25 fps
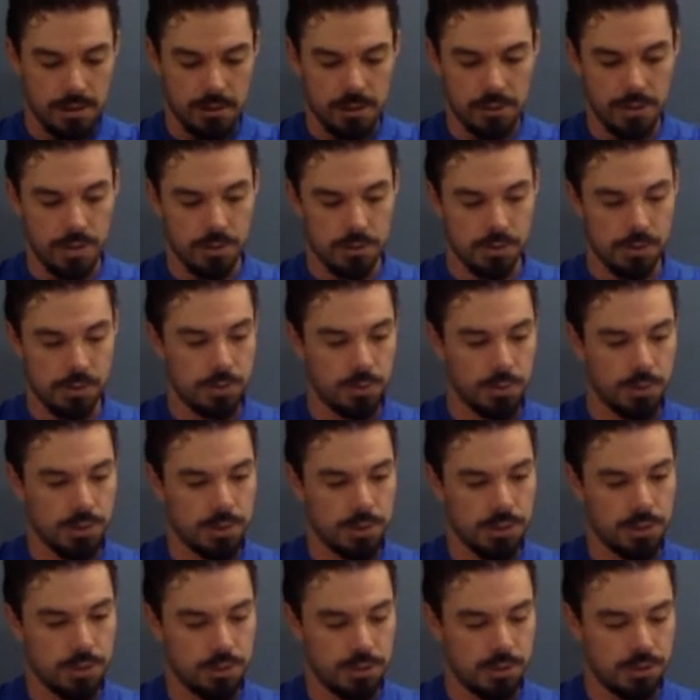those
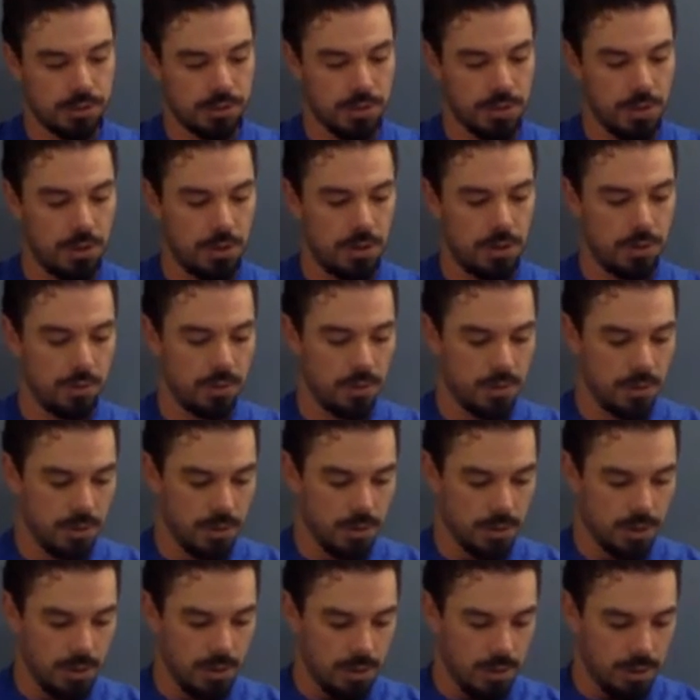sources. So
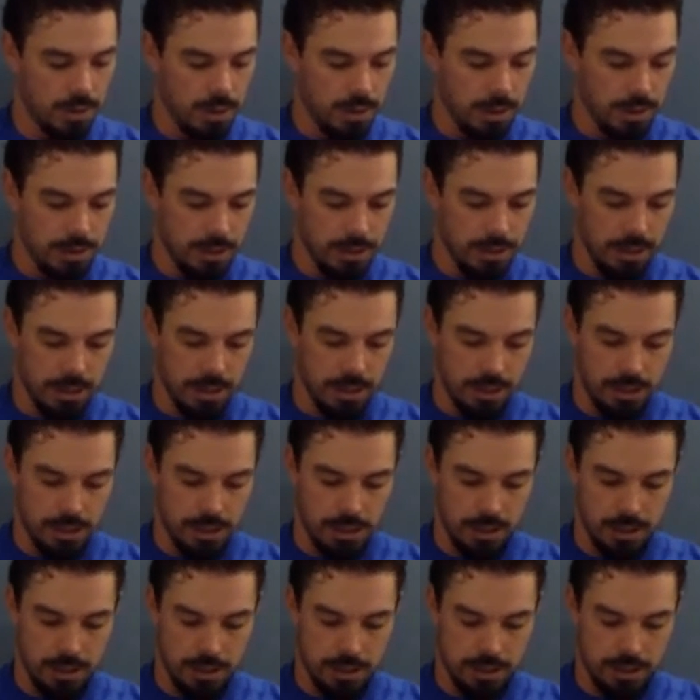
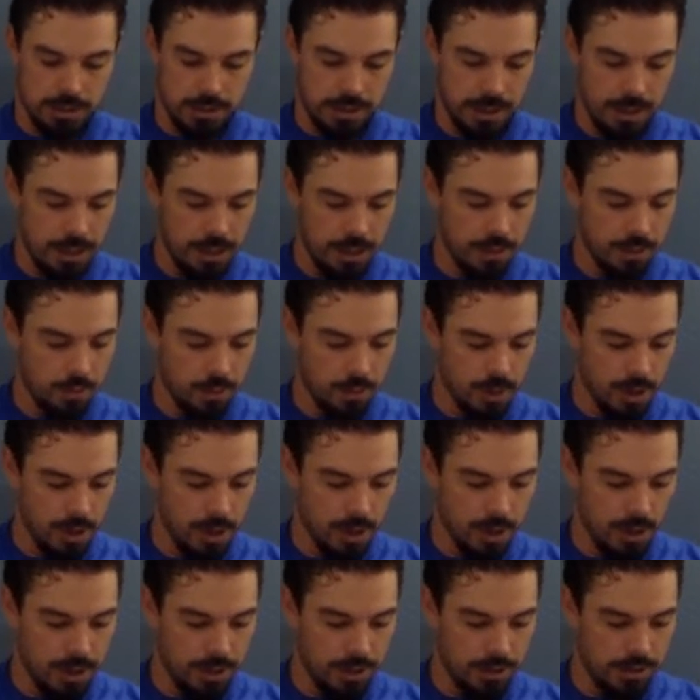the study
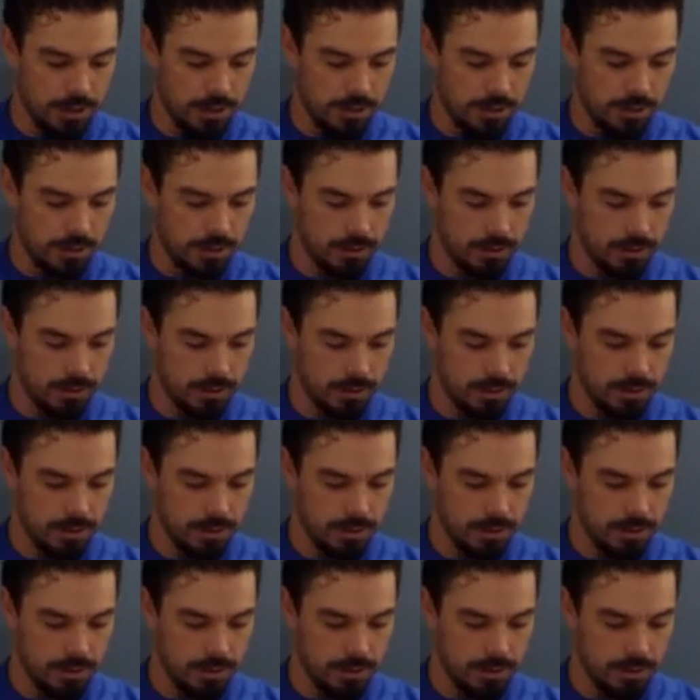was